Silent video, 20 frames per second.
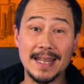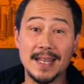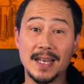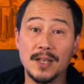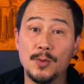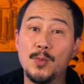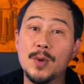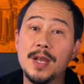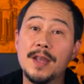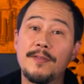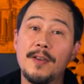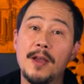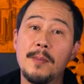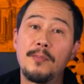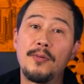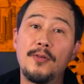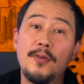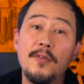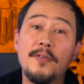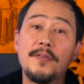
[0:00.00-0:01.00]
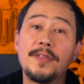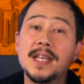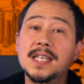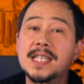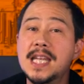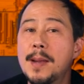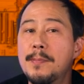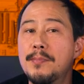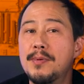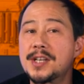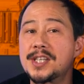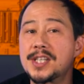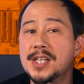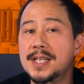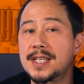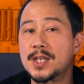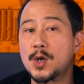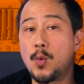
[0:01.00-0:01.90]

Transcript: that we've improved the temperatures